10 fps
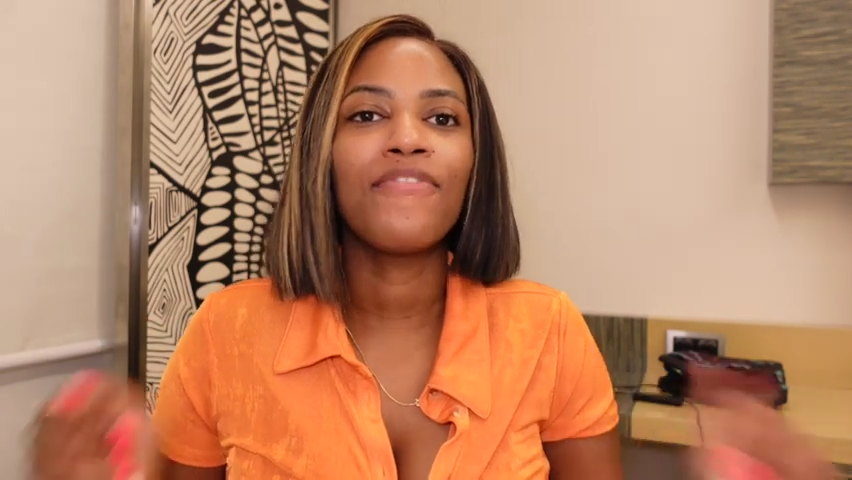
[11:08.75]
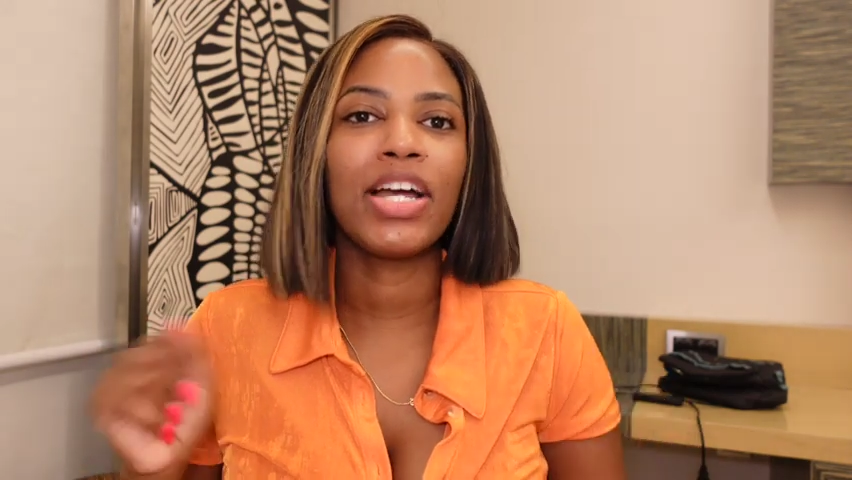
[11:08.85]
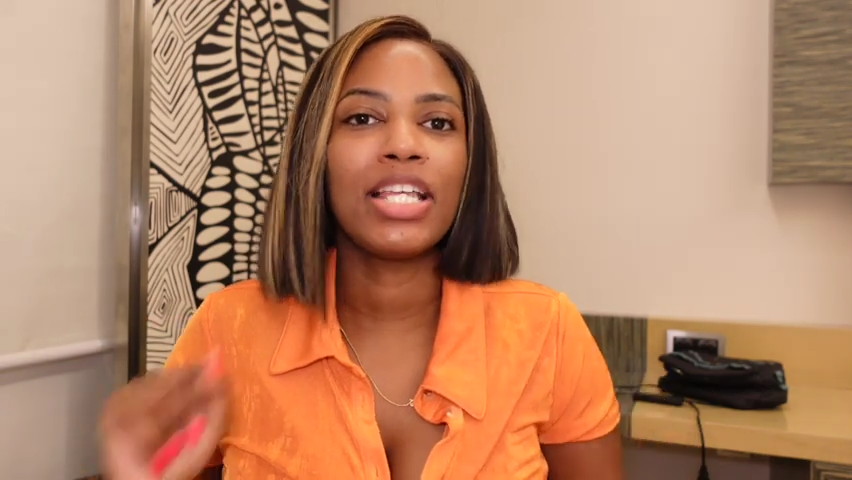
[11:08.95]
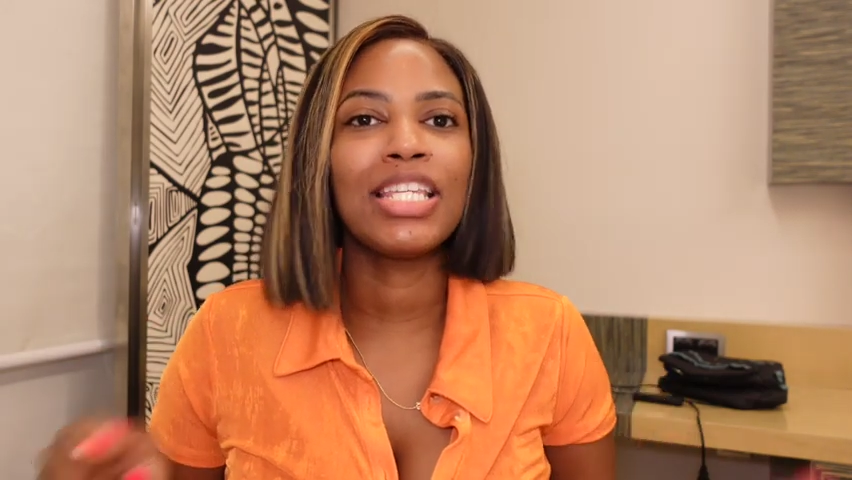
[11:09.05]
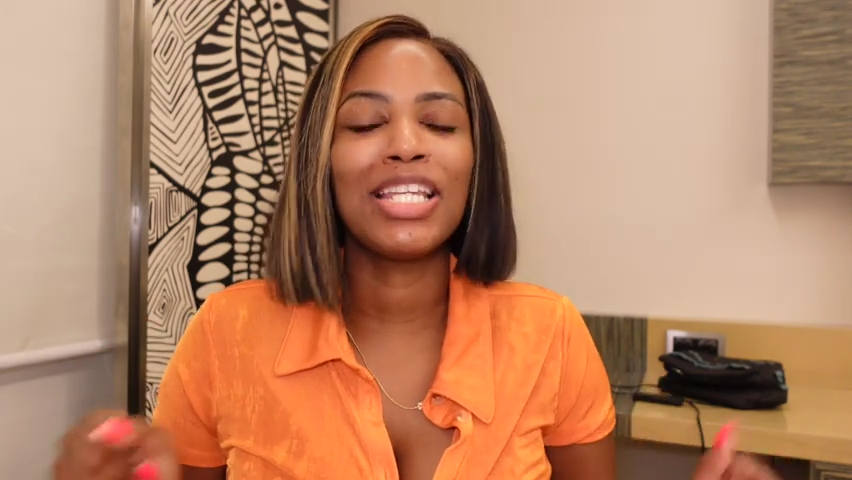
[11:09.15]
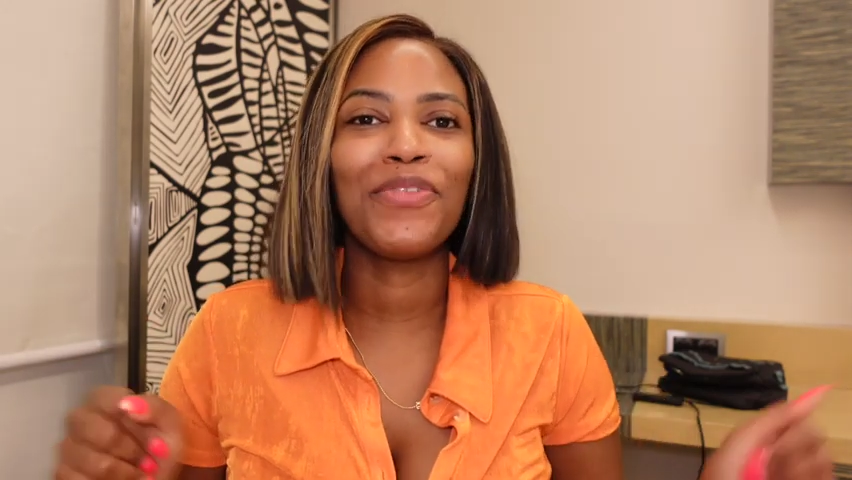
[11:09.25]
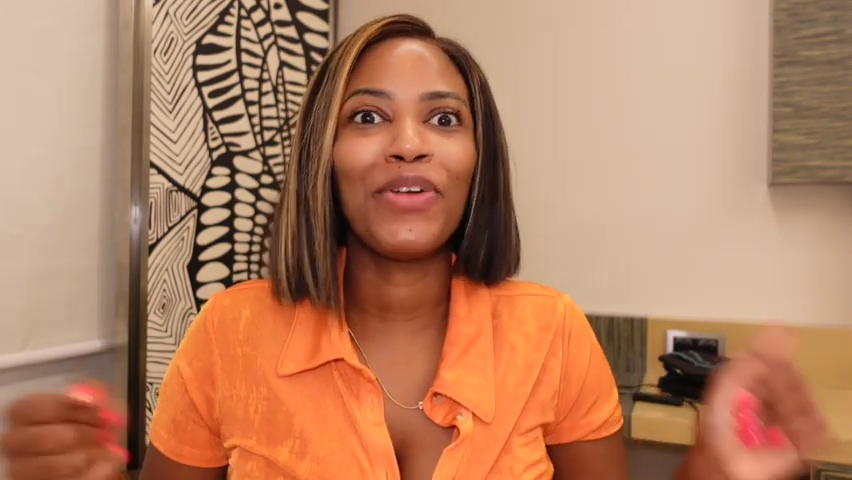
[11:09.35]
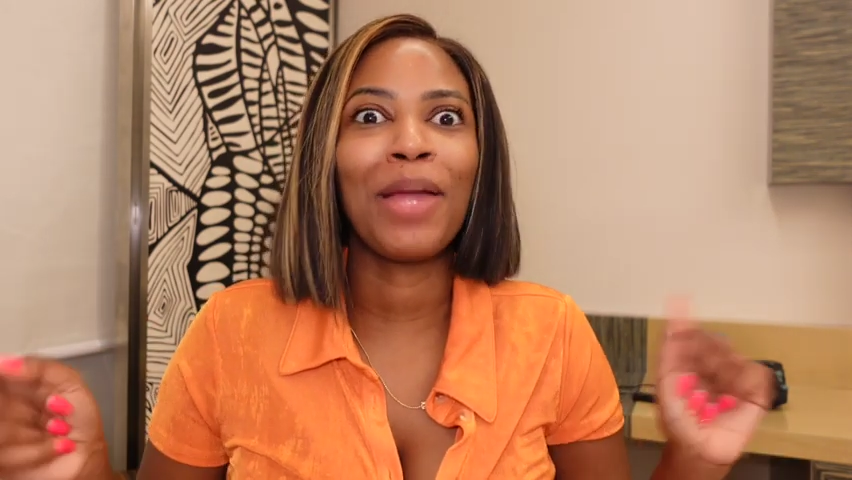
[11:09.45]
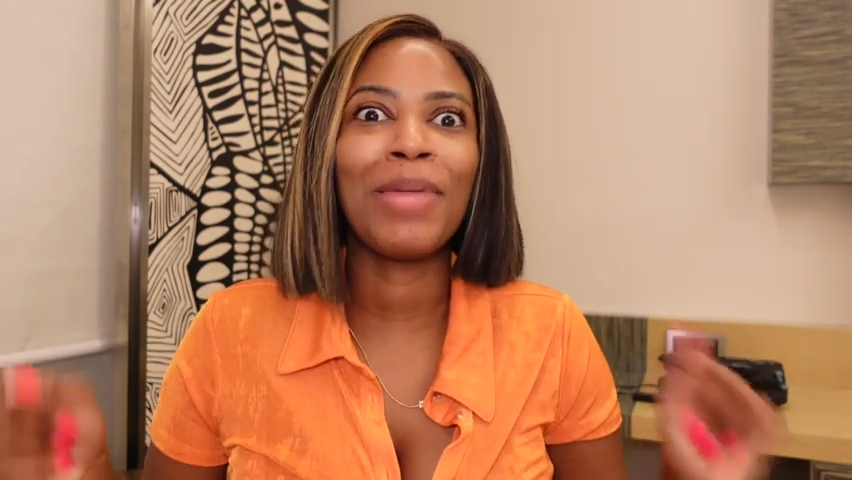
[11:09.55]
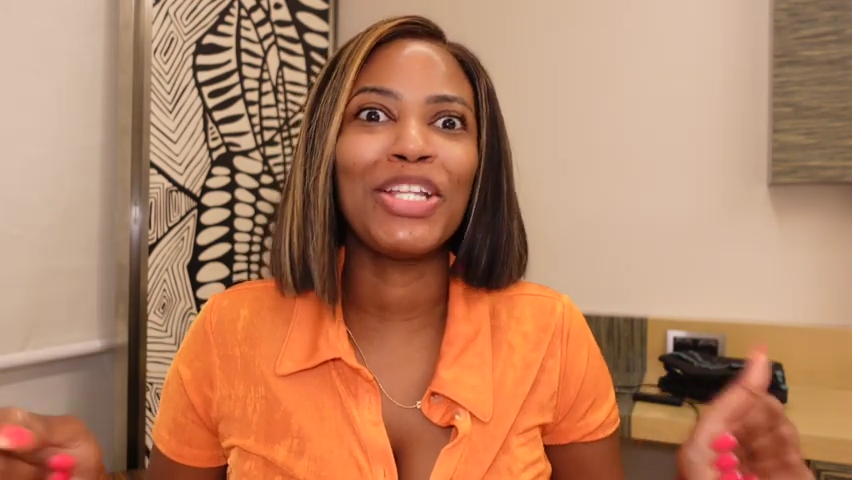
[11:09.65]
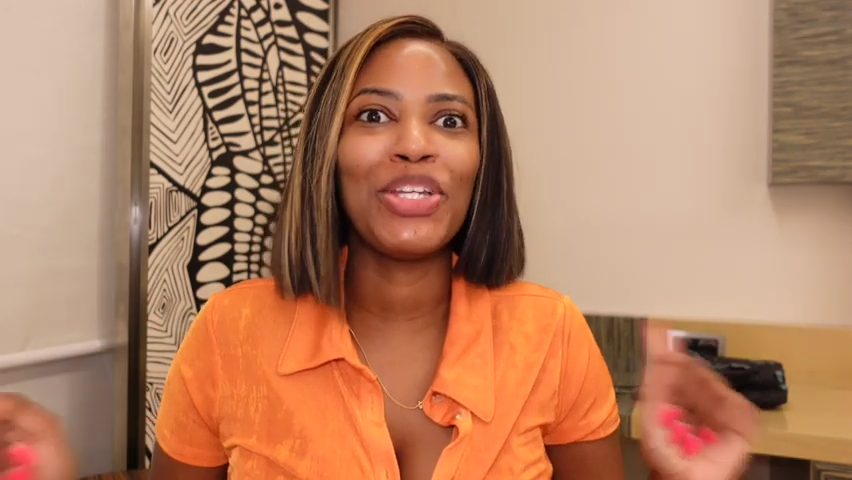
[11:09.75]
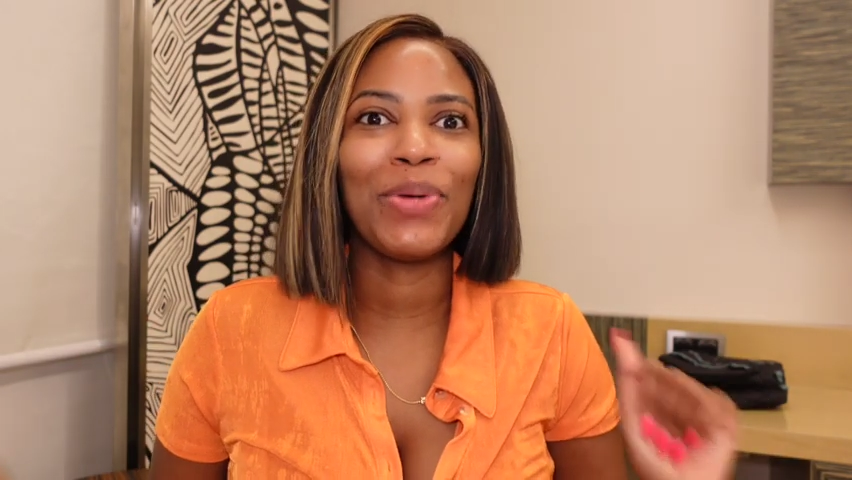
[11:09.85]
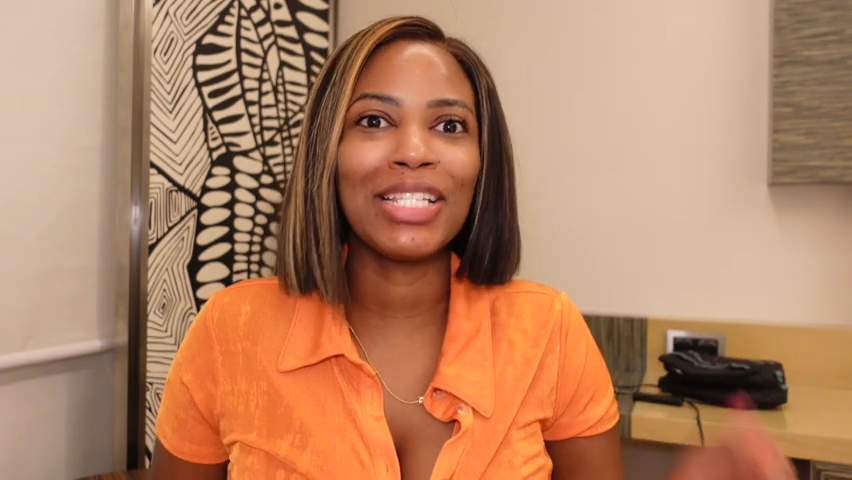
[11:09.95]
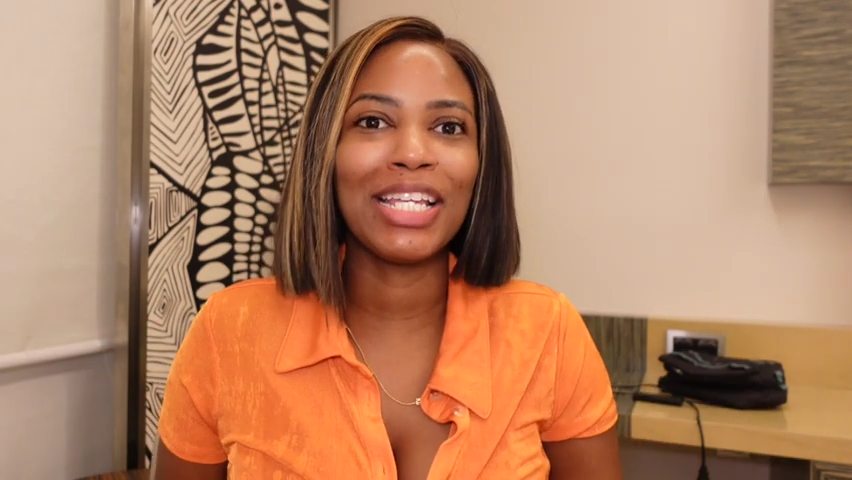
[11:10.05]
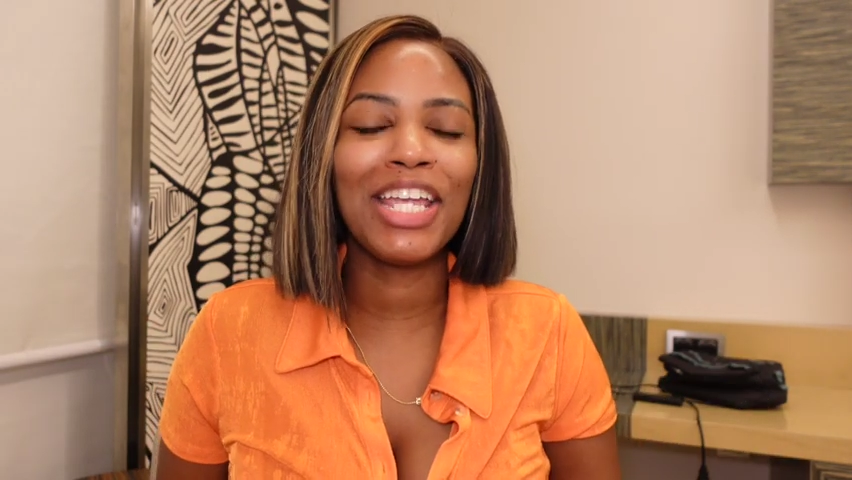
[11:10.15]
flight attendant for a major
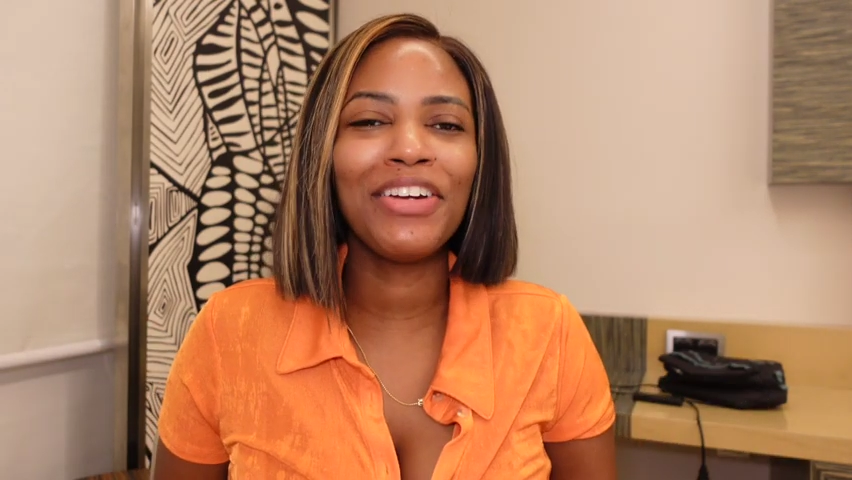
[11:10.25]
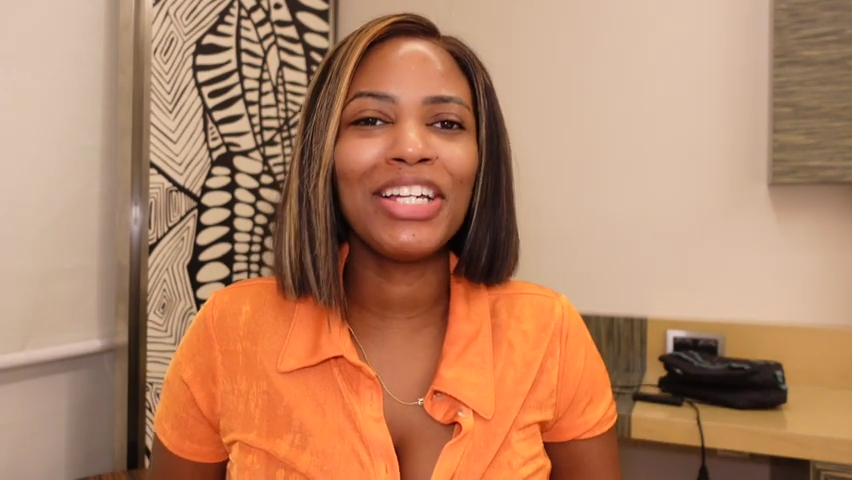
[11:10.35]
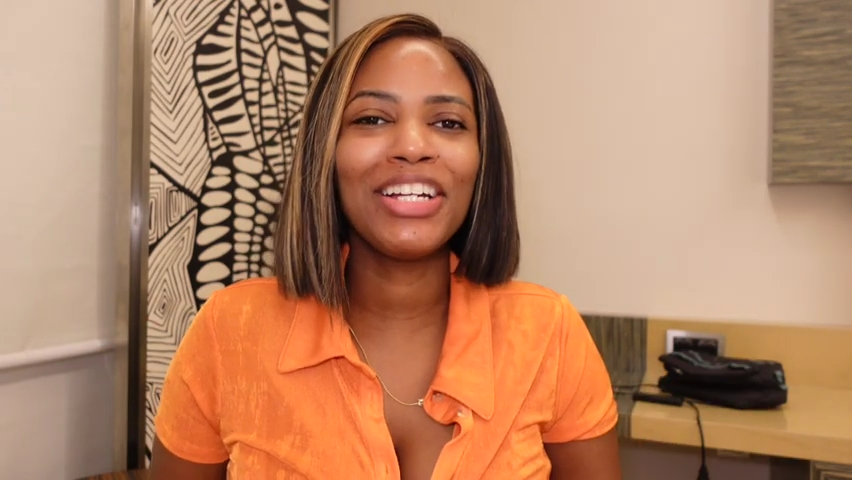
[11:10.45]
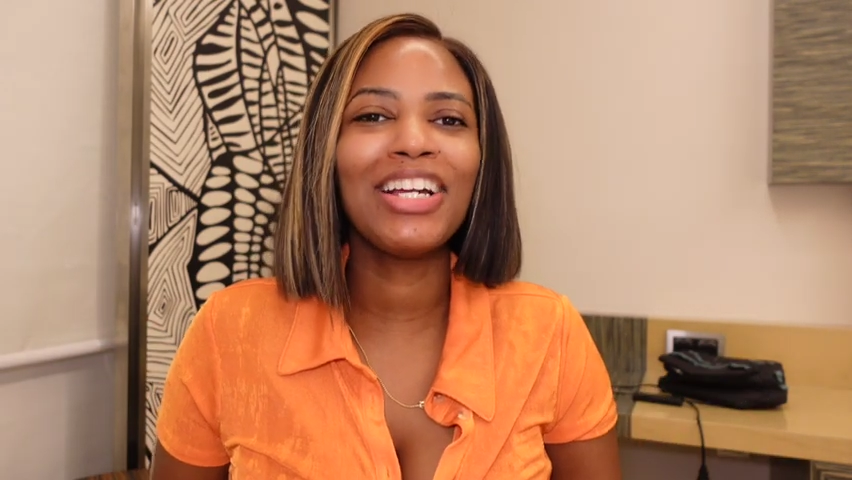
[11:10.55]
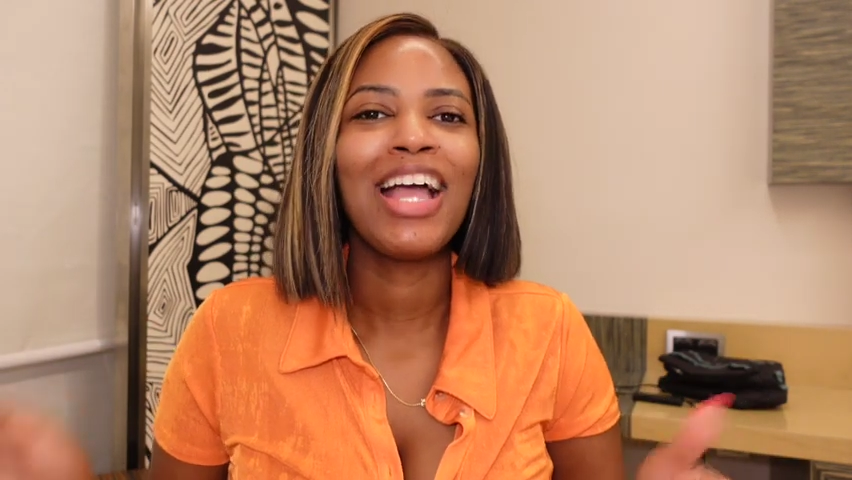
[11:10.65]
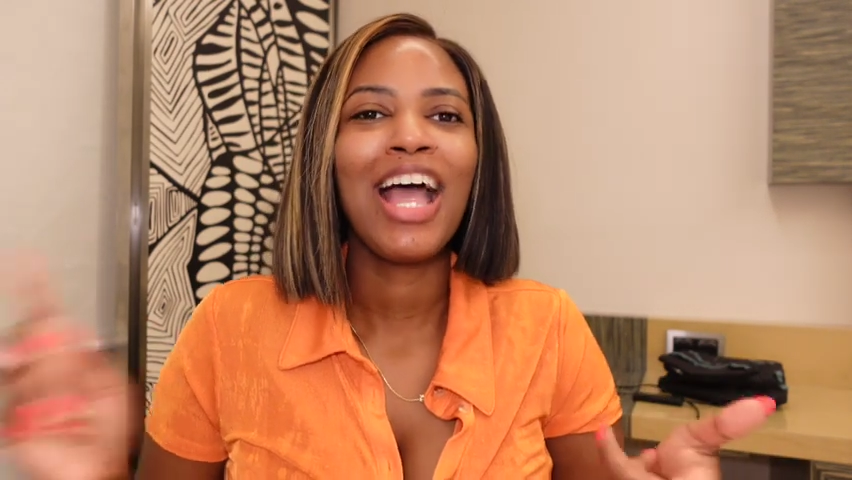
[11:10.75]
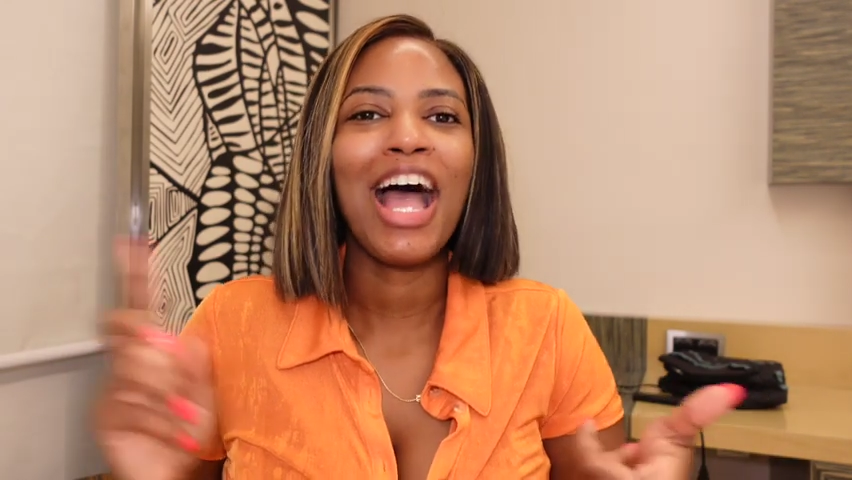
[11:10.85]
USA carrier.